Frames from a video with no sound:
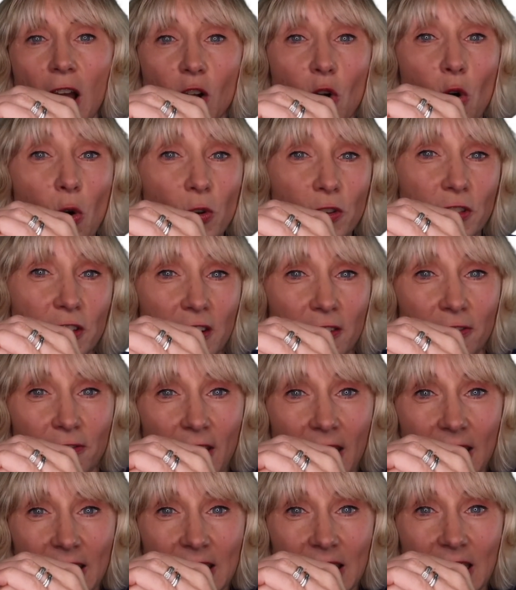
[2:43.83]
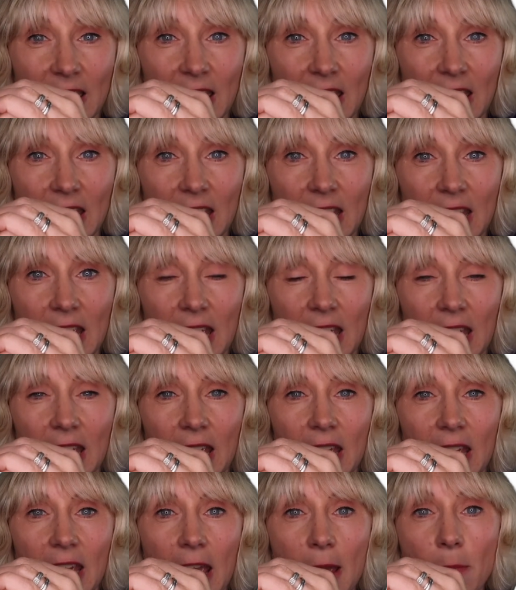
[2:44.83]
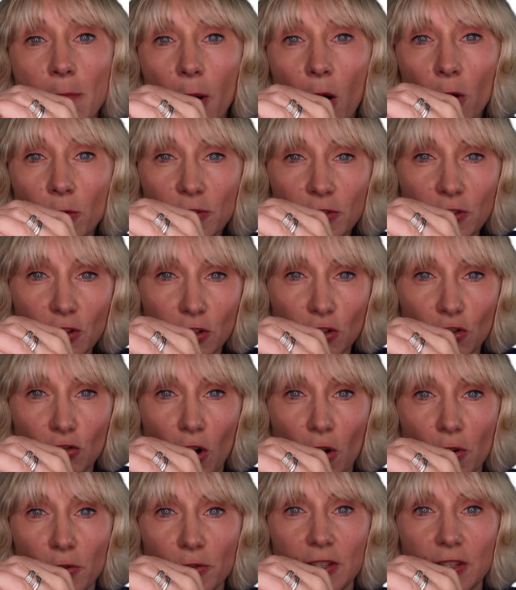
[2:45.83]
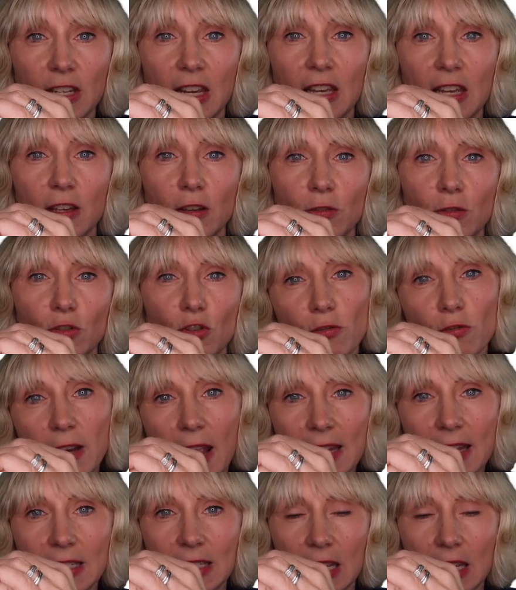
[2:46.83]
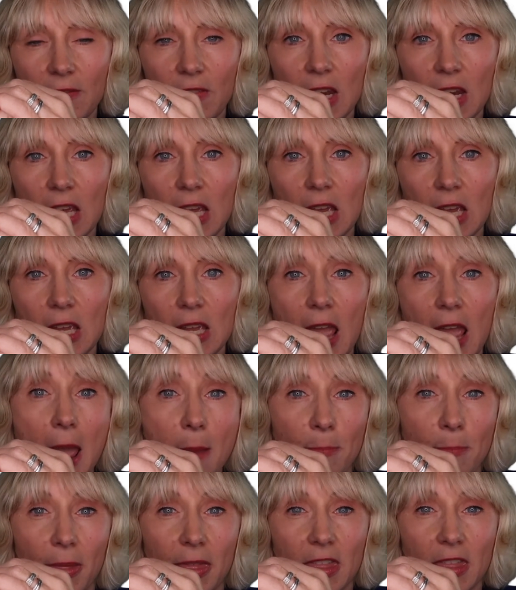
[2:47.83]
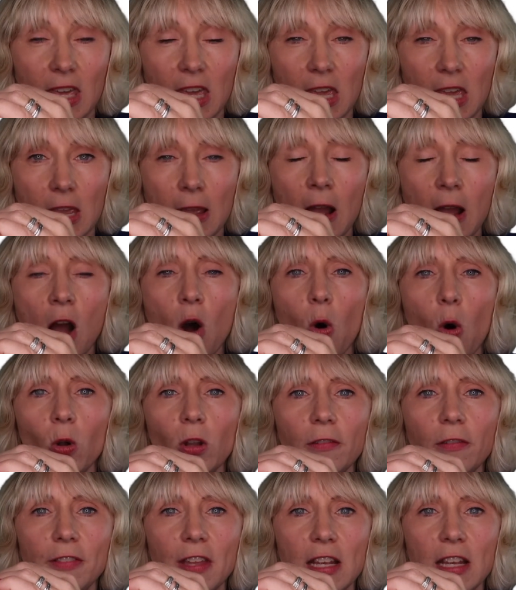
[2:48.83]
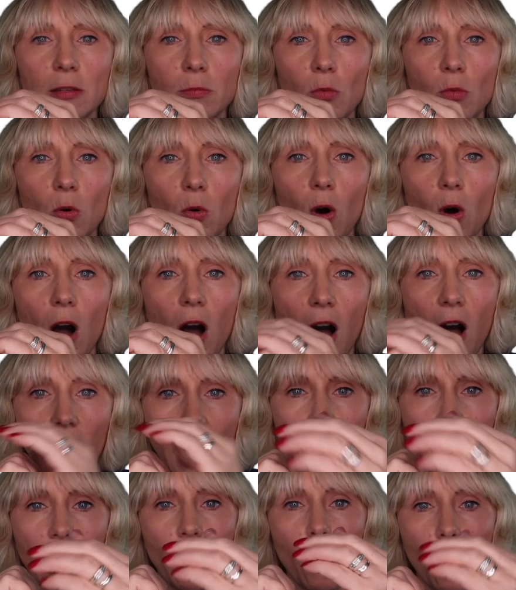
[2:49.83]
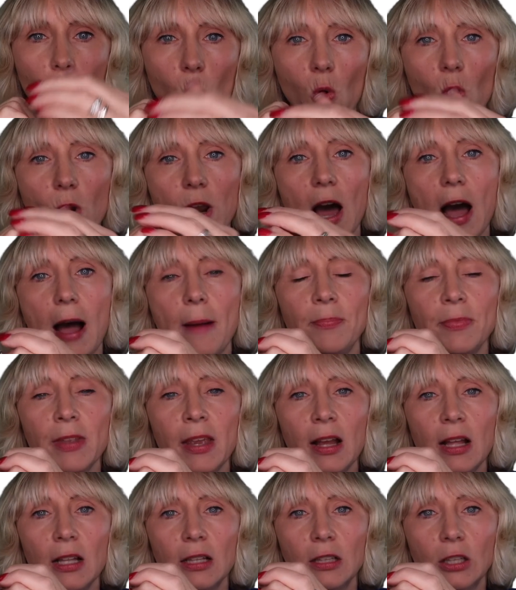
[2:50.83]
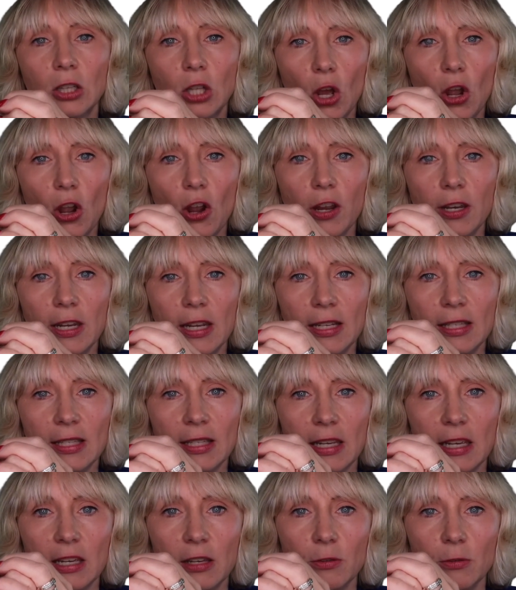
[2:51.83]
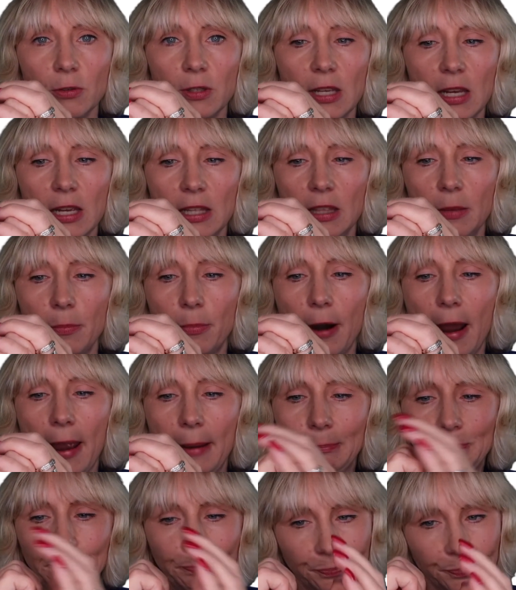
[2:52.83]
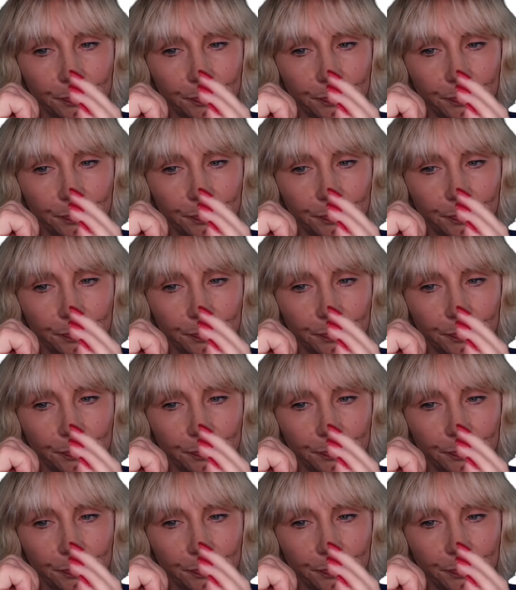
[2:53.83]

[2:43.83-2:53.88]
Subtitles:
cause and effect thinking, impulse control skills, creativity, empathy, all of these more higher order learning skills in the brain.